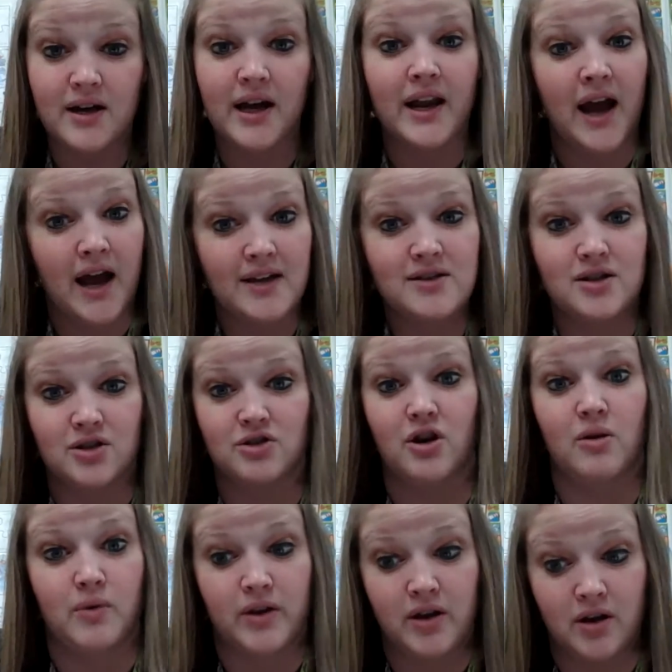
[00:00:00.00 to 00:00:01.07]
It has to
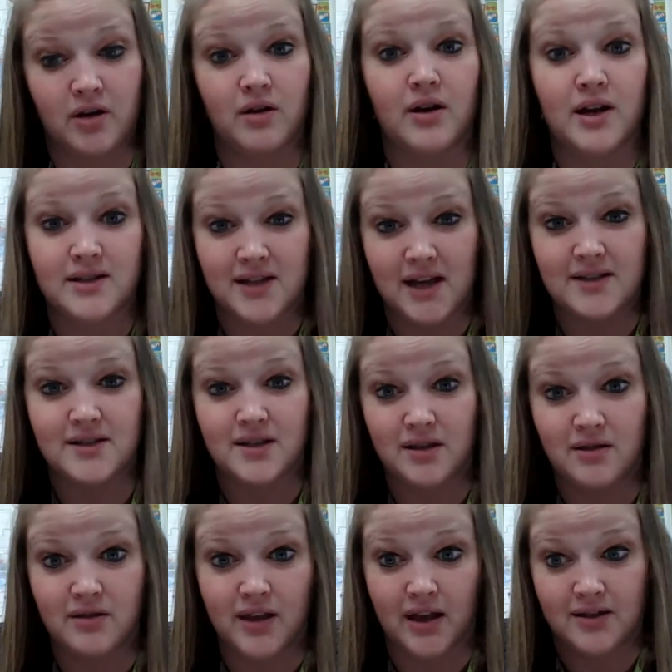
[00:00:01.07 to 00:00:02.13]
start with k because that's
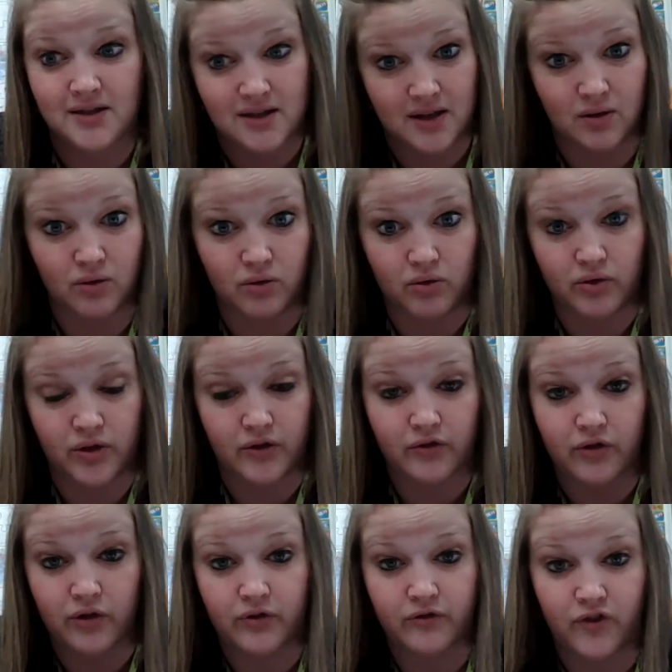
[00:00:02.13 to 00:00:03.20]
the
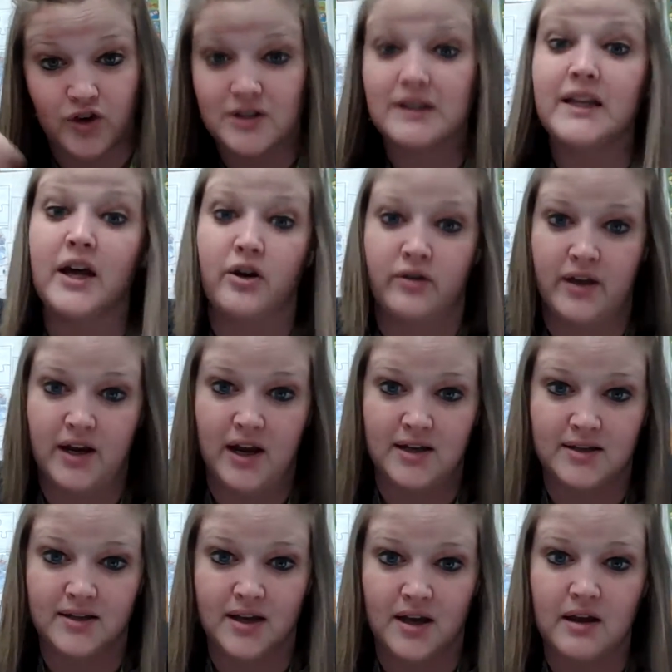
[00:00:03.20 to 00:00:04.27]
first letter that I
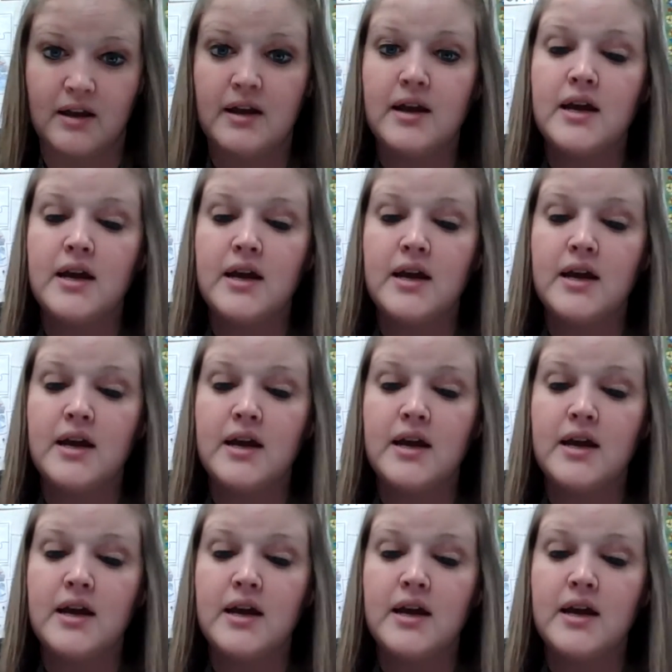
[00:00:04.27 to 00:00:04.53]
see.